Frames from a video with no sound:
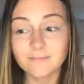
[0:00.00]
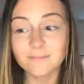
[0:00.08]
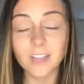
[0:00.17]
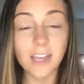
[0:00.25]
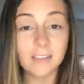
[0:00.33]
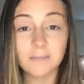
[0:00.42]

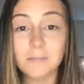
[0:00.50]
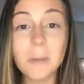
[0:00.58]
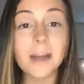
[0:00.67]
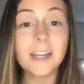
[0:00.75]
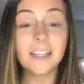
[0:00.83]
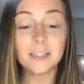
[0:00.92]
Like,
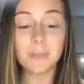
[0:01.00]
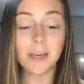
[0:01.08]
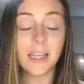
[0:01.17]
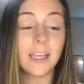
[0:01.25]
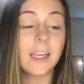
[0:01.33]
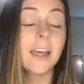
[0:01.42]
money is
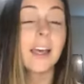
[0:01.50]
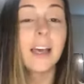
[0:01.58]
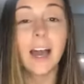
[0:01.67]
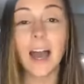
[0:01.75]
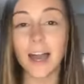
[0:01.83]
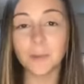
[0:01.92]
money.
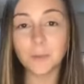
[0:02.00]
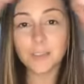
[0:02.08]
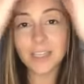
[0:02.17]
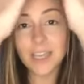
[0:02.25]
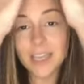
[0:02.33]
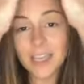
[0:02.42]
I will
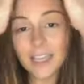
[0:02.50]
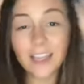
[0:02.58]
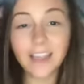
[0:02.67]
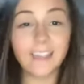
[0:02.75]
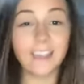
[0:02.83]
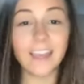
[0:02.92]
take it
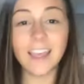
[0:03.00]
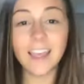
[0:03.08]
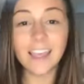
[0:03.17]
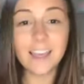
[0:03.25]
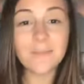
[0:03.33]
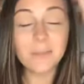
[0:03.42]
and thank
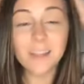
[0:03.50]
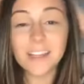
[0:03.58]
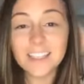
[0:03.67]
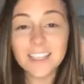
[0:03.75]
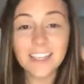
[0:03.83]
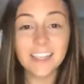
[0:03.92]
it and
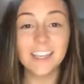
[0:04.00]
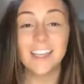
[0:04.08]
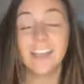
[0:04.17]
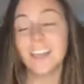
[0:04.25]
bless it